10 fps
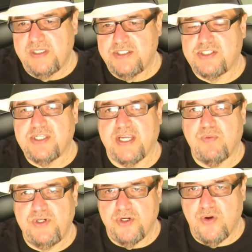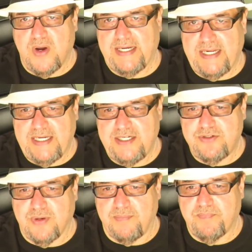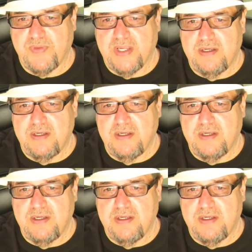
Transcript: just like when you go on any trip.